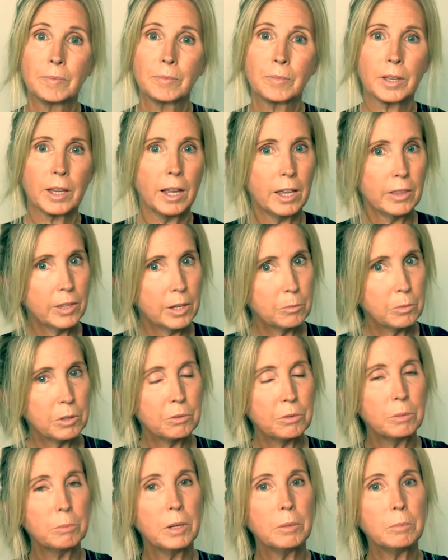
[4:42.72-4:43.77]
And then we
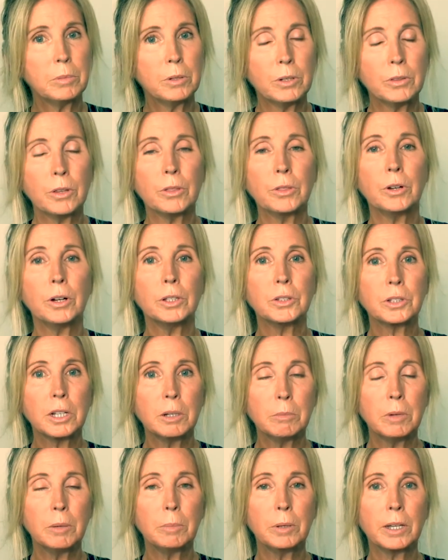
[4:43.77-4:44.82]
remember, and the thoughts come
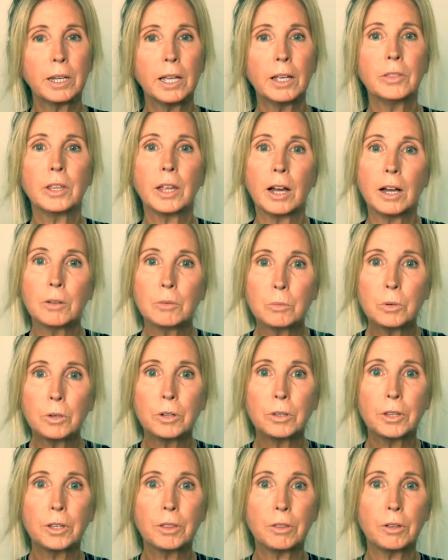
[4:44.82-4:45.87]
up again, the
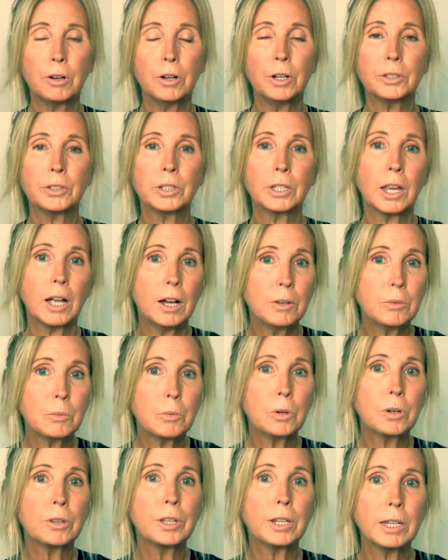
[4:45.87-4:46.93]
unworthy thoughts, the
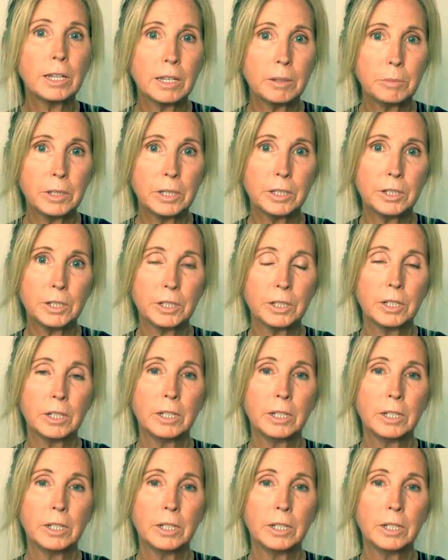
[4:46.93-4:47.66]
unworthy image,